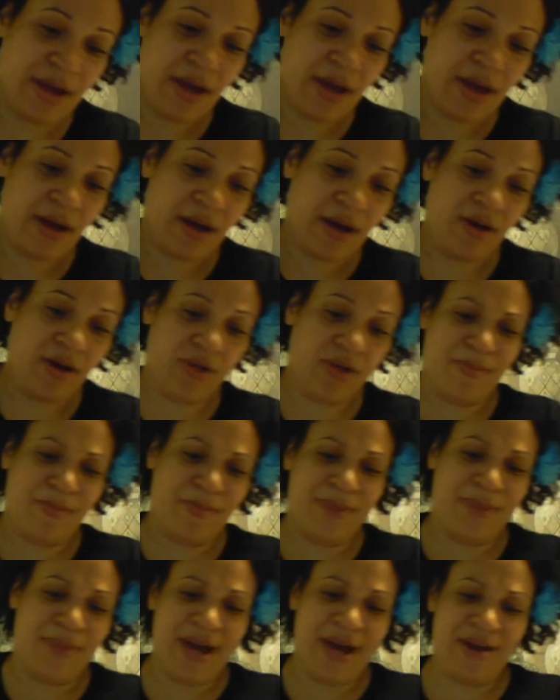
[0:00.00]
Oh, they're
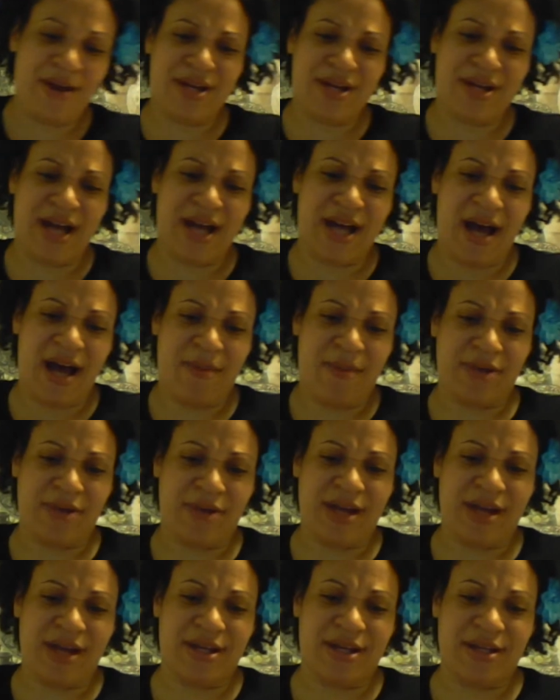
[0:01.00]
battery
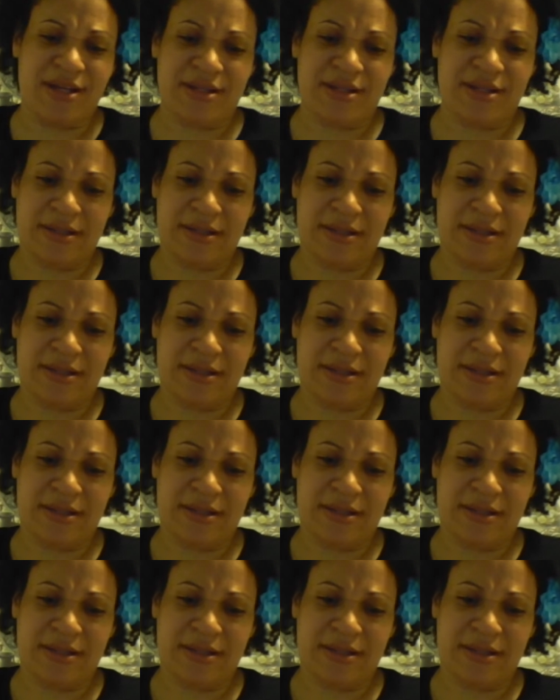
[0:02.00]
operated.